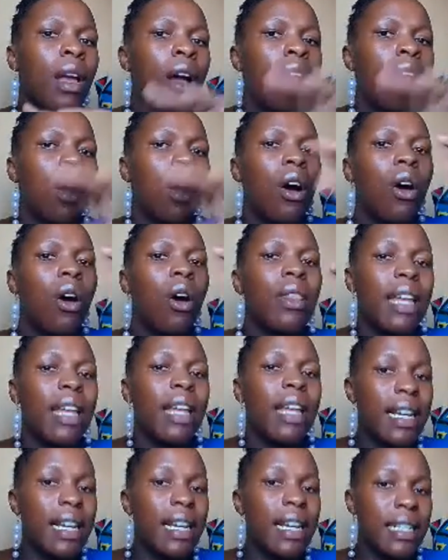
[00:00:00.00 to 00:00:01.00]
on the next
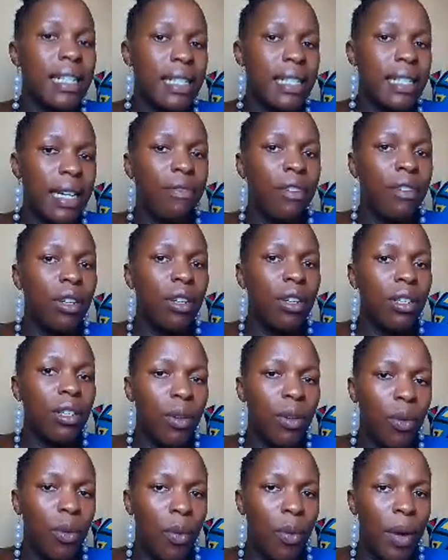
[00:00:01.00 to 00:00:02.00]
level when it
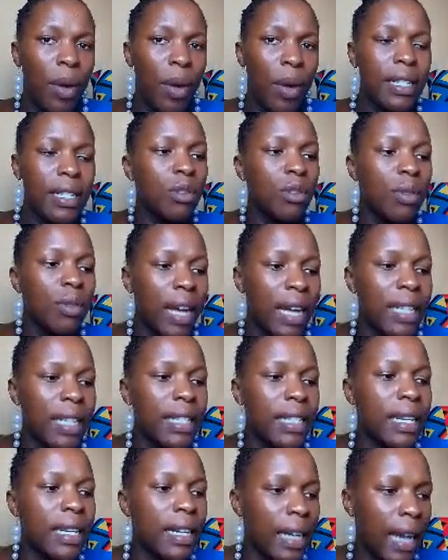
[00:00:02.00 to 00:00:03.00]
comes to getting
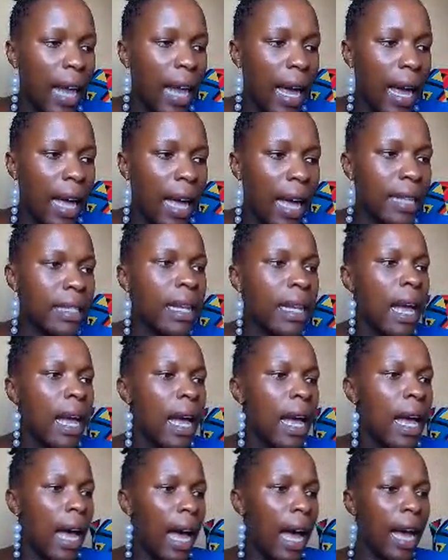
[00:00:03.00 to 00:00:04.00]
clients.
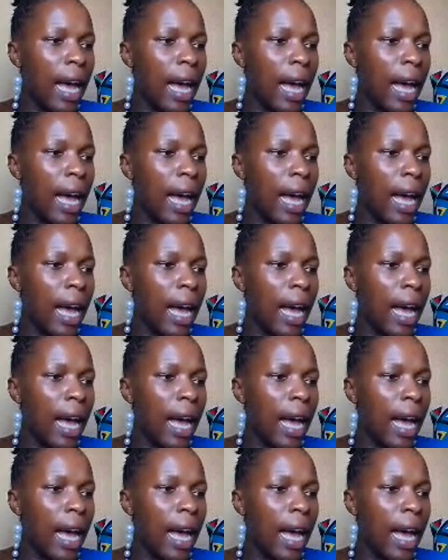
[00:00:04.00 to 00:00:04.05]
And